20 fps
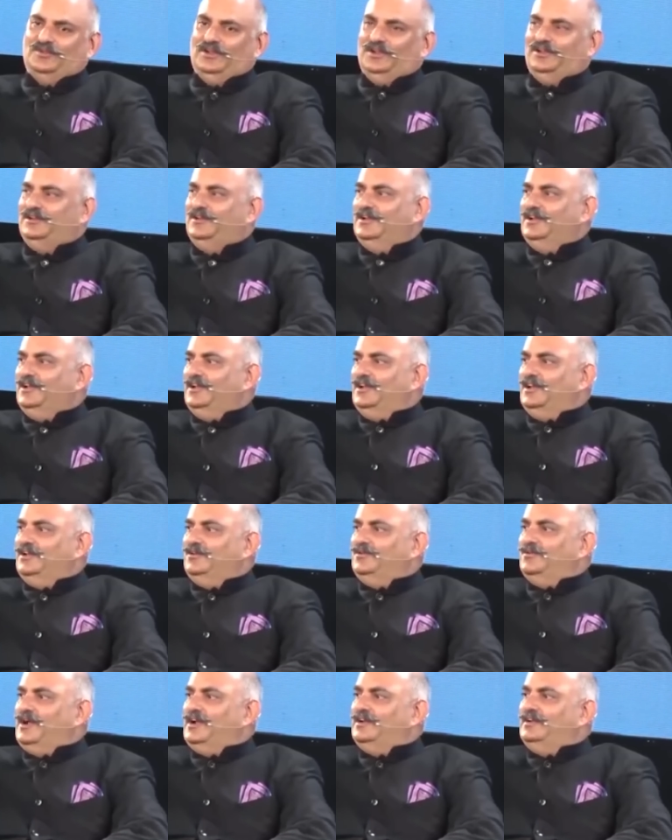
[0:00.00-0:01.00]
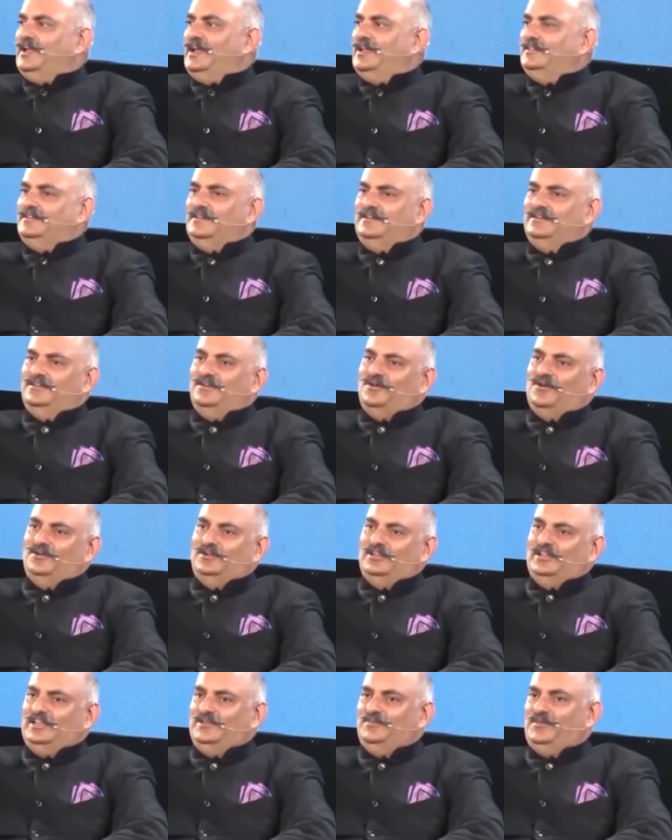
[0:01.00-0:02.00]
We run that
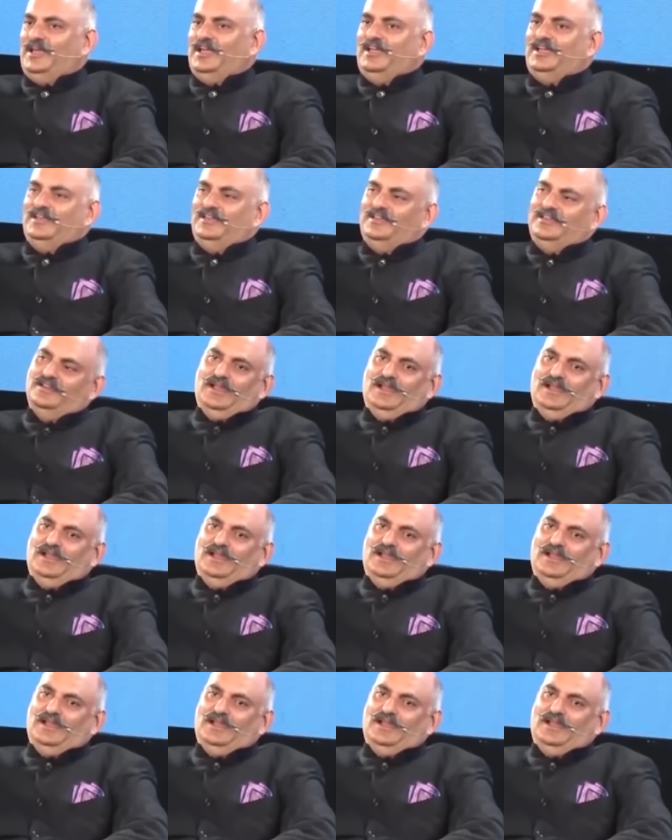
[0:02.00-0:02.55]
on eBay,